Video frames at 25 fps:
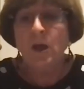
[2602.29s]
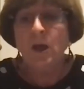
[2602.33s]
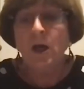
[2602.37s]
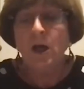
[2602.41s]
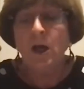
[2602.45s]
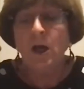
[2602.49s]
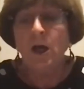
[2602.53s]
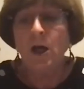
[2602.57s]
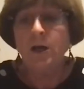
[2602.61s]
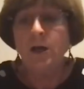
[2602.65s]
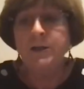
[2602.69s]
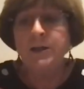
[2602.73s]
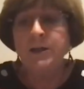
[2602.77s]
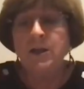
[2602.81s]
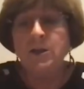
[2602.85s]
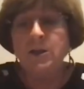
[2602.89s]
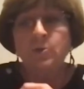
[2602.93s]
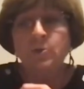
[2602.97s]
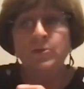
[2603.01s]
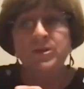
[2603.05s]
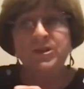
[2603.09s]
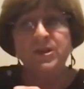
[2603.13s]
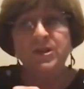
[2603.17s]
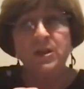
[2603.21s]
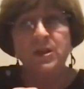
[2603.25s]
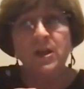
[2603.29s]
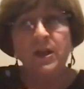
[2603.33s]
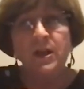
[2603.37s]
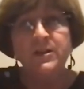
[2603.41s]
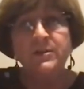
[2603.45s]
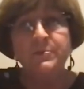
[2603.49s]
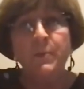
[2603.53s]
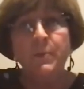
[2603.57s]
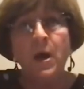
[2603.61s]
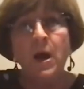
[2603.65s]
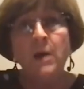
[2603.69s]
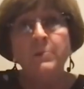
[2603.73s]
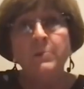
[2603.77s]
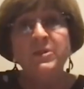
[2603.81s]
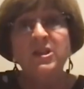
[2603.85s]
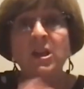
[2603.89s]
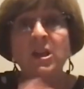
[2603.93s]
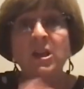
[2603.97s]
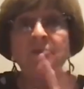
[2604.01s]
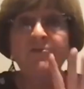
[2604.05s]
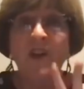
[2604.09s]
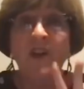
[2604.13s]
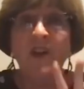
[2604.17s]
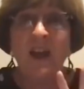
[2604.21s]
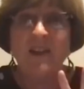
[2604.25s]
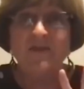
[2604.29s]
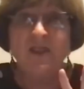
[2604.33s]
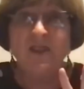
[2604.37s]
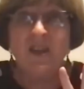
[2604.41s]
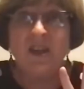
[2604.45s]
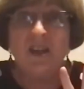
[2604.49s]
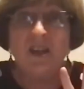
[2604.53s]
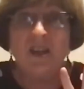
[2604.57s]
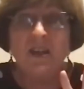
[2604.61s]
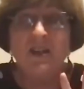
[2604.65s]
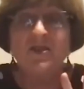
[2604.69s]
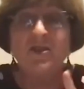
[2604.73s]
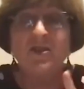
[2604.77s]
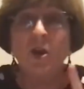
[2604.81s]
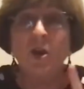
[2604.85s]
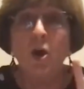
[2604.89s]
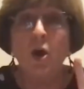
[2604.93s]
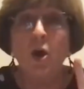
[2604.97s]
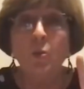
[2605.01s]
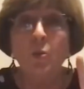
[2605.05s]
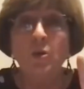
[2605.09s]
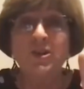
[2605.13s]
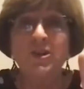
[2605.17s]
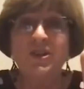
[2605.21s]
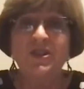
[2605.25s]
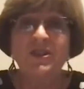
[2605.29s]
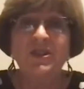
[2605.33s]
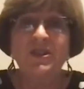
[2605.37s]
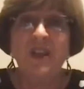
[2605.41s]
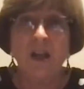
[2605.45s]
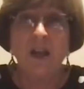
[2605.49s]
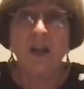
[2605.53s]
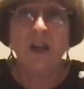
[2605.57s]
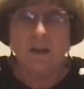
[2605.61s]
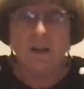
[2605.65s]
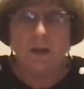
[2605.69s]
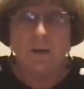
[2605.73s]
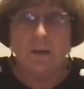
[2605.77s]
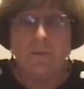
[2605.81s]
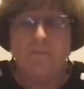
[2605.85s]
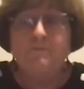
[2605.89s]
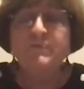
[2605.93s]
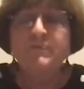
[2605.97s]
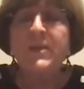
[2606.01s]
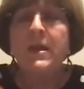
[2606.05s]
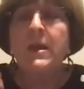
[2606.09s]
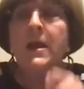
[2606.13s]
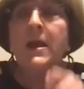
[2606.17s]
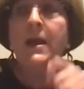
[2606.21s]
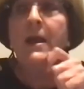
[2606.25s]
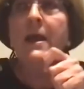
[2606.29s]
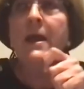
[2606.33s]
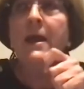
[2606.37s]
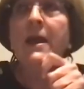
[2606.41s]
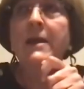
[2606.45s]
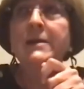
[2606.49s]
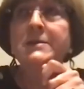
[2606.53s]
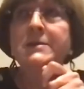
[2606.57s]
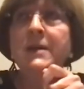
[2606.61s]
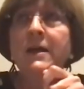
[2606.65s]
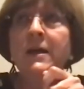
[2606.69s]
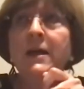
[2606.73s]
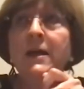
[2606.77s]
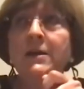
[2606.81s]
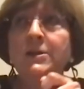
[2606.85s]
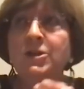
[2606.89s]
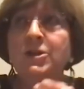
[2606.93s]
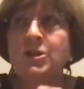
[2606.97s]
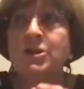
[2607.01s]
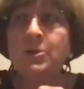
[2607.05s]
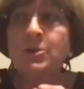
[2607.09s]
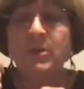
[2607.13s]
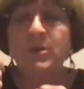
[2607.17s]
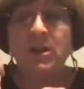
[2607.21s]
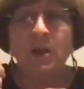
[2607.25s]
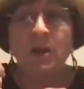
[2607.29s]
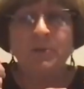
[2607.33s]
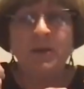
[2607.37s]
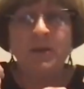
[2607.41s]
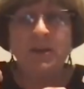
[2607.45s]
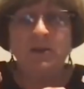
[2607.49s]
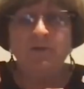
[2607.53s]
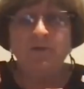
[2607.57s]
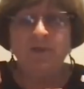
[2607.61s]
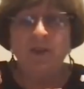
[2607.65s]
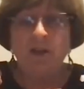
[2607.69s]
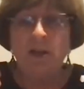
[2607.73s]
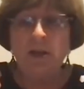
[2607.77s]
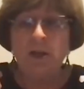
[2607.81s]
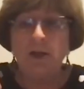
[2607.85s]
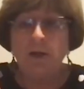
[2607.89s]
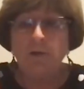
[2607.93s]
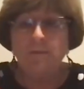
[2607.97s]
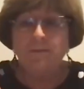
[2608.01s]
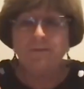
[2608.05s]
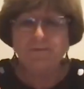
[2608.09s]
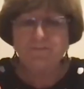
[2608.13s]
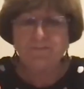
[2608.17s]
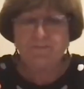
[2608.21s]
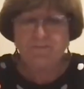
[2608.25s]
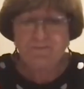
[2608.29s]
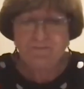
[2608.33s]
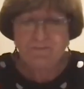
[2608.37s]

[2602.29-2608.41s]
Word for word: Uh, again, there was the nice mom. She had five kids, all were stellar. And uh, she would come in and video.